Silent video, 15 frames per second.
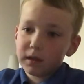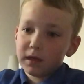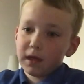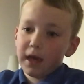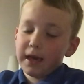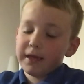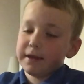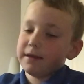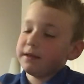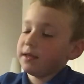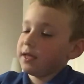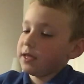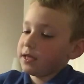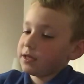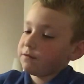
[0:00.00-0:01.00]
like
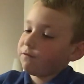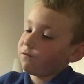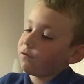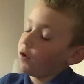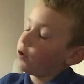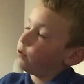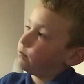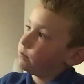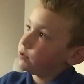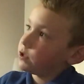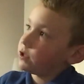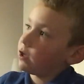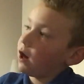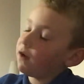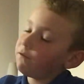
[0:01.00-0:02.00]
it's foam
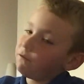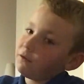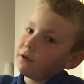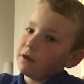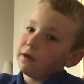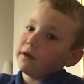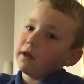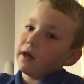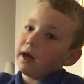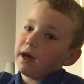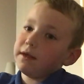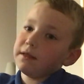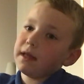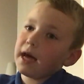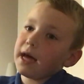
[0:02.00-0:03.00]
stuff.
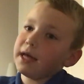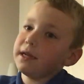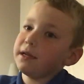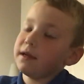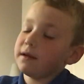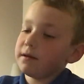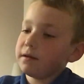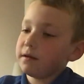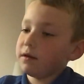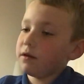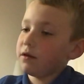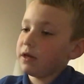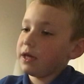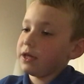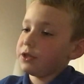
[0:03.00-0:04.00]
And then you
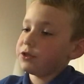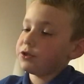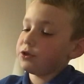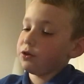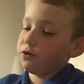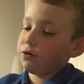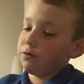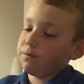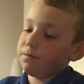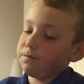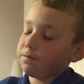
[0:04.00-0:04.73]
need to